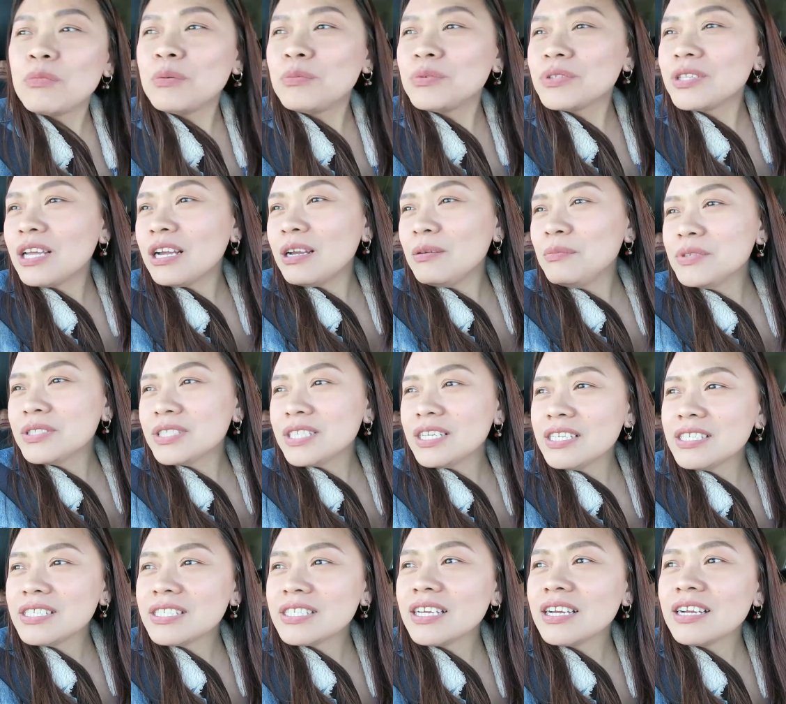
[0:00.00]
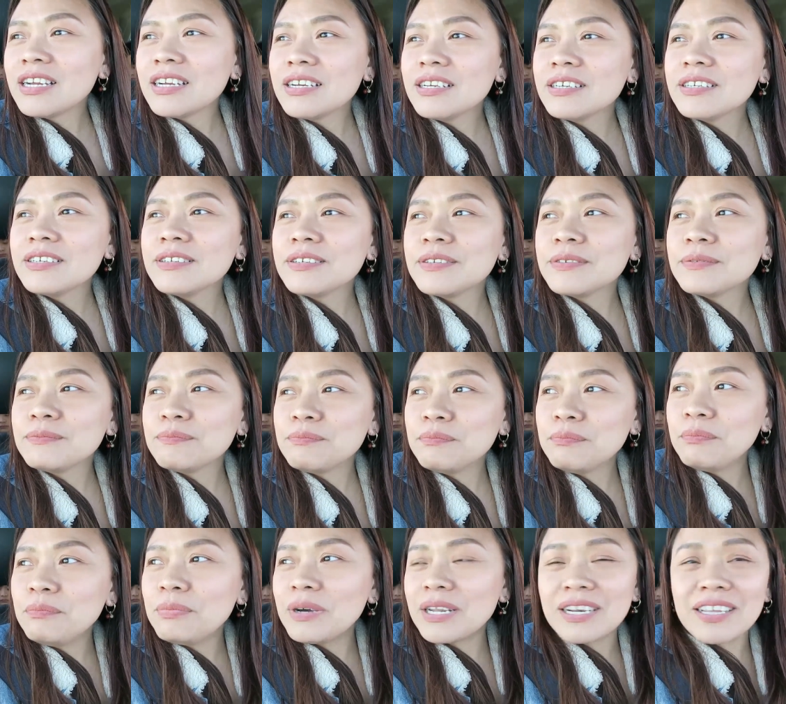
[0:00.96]
Pupunta kami sa isang
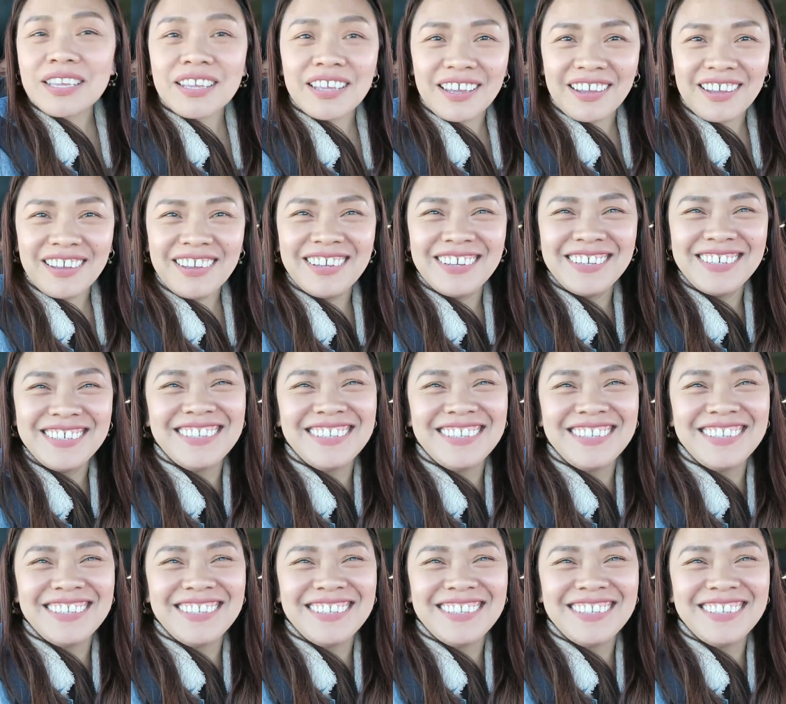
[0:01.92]
parke